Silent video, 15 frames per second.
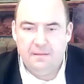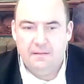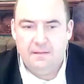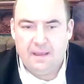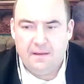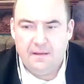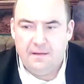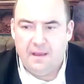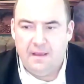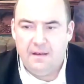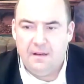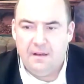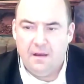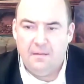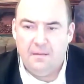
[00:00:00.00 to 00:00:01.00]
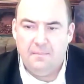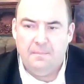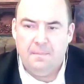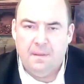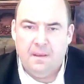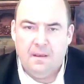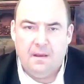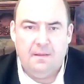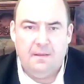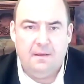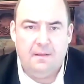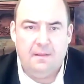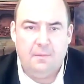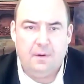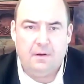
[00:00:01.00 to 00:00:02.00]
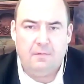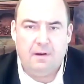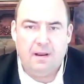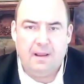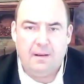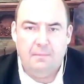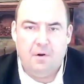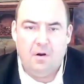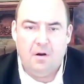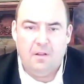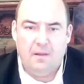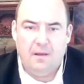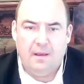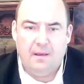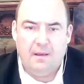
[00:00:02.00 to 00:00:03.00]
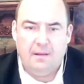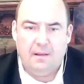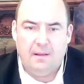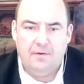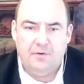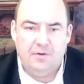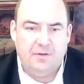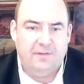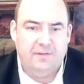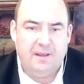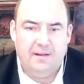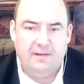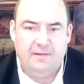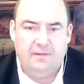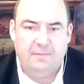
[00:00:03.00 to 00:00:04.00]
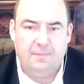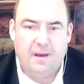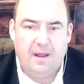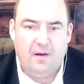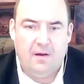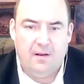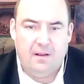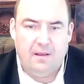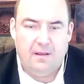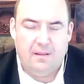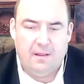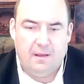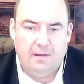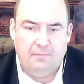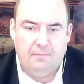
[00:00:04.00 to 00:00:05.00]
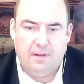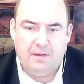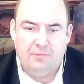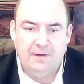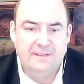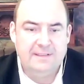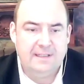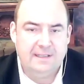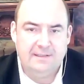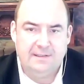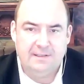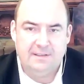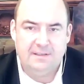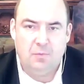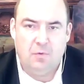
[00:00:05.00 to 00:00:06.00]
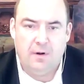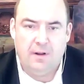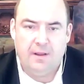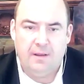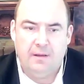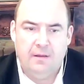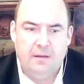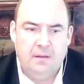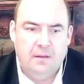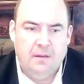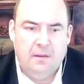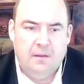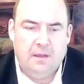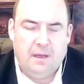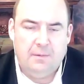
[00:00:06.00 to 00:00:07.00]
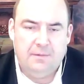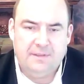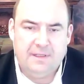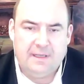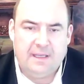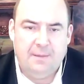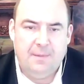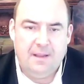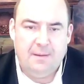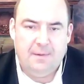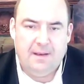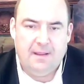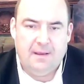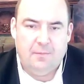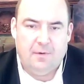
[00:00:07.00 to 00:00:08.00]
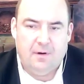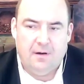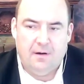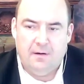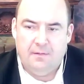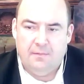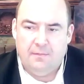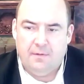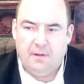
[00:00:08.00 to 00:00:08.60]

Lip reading: Thank you, Dan. I think what Greg and Marla just said is spot on. I as recently as this morning, I was in a committee meeting where